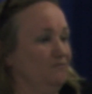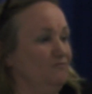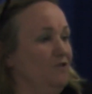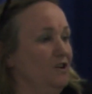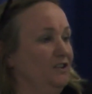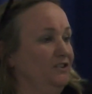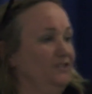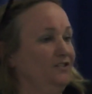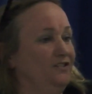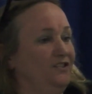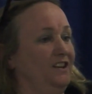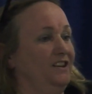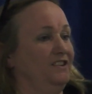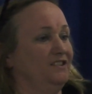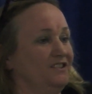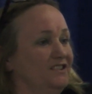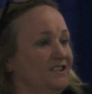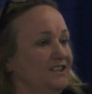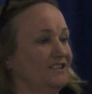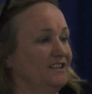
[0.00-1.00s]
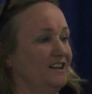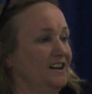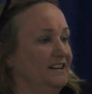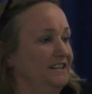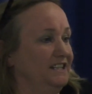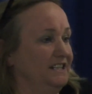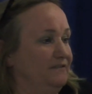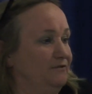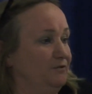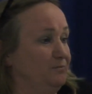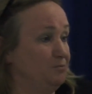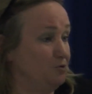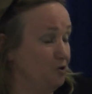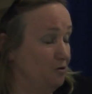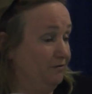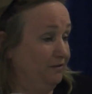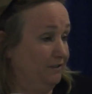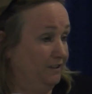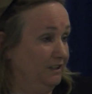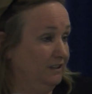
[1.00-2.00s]
run things in society for
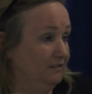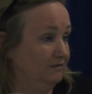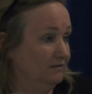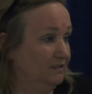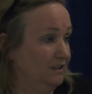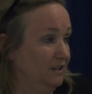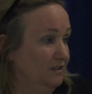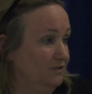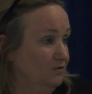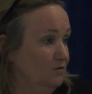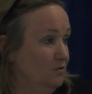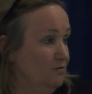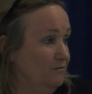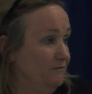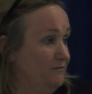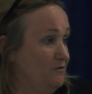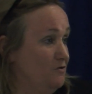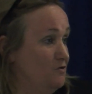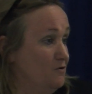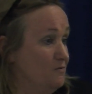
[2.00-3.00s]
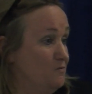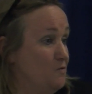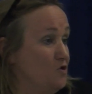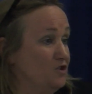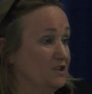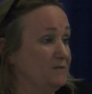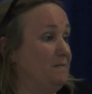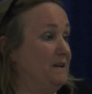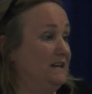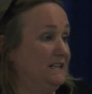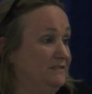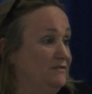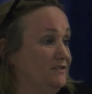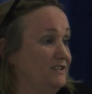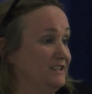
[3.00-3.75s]
profit and not for what's best